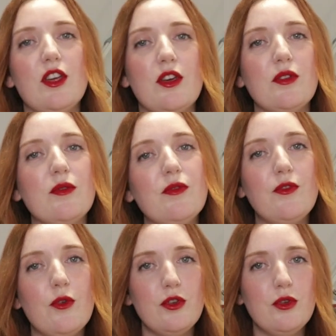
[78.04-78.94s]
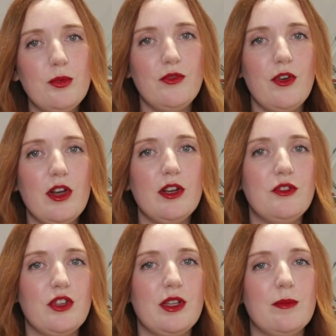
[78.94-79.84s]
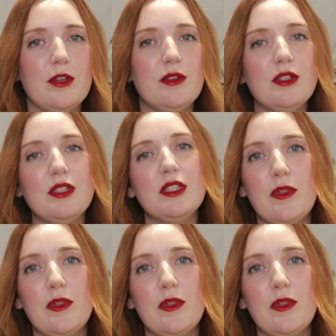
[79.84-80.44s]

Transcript: So for your Profhilo treatment,